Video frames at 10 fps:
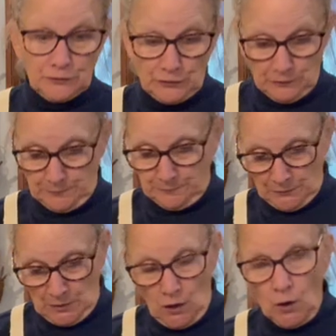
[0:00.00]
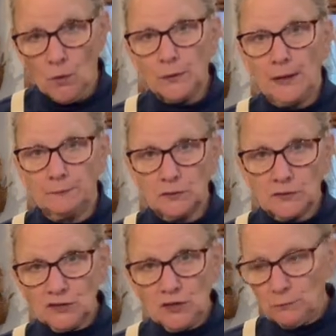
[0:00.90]
year. Okay, I'm going to
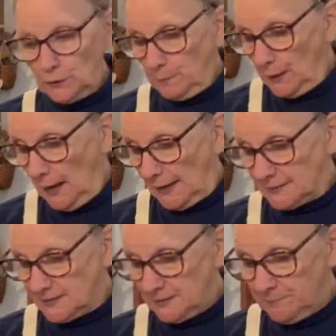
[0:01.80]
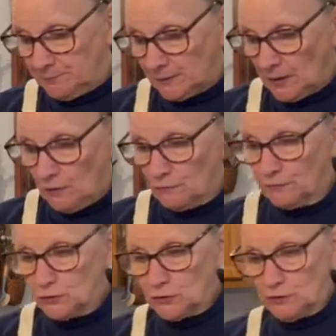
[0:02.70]
start with a pot.
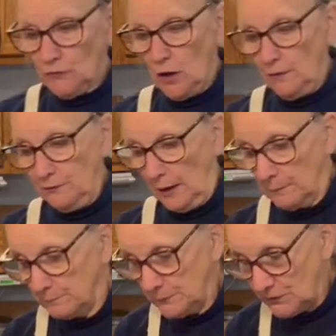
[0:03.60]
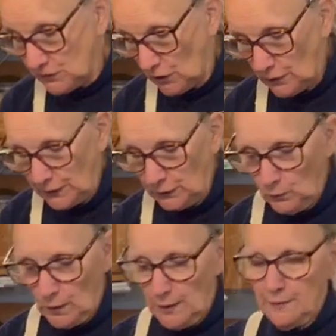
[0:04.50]
First of all, I'm starting
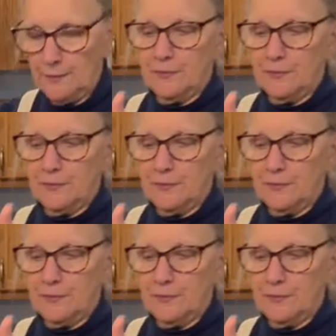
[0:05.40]
with